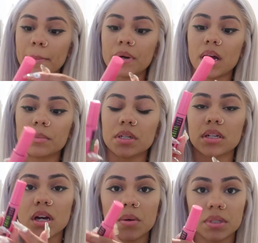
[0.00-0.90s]
But I'm
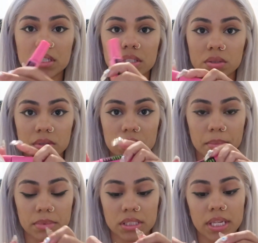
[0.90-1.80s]
gonna go in and use
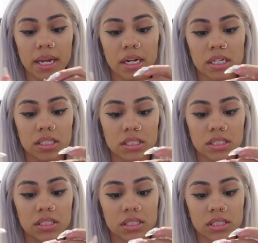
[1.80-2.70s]
some mascara.
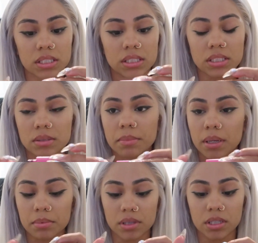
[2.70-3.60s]
This is
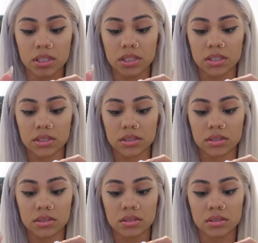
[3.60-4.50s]

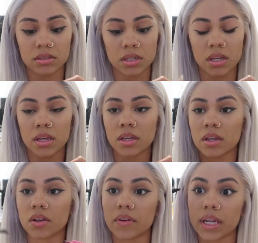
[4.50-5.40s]
Maybelline
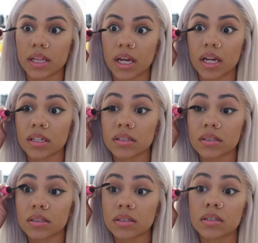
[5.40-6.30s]
Great
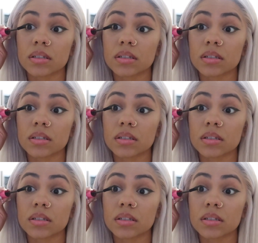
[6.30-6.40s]
Lash.